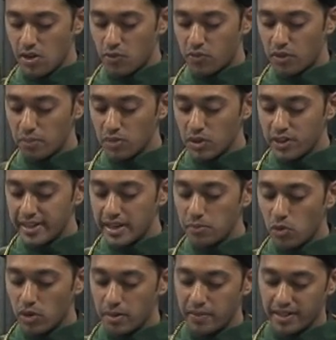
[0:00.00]
From learning
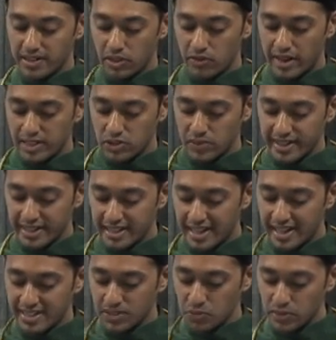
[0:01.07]
more about the graduating
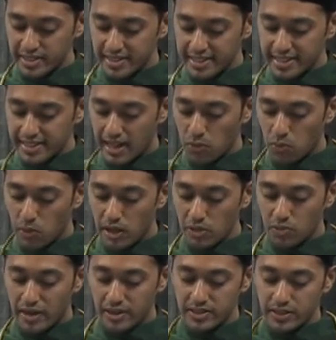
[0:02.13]
class, we see that
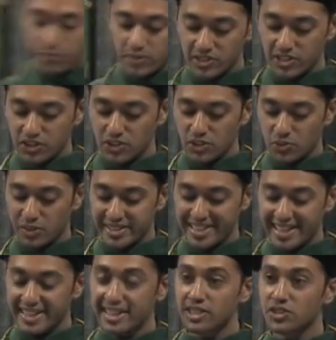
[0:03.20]
well-rounded physicians were
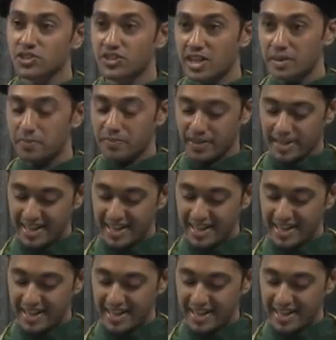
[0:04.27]
taking shape